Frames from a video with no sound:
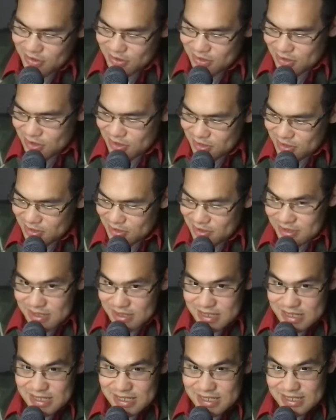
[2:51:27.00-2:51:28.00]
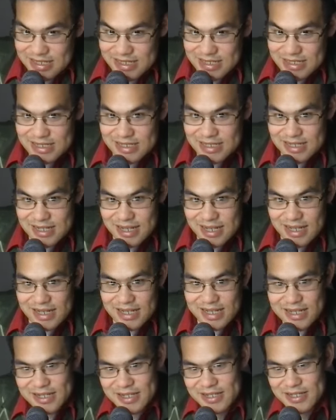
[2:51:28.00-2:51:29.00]
all live in concrete utopias,
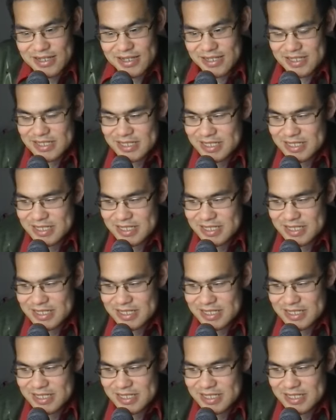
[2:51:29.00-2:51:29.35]
I guess,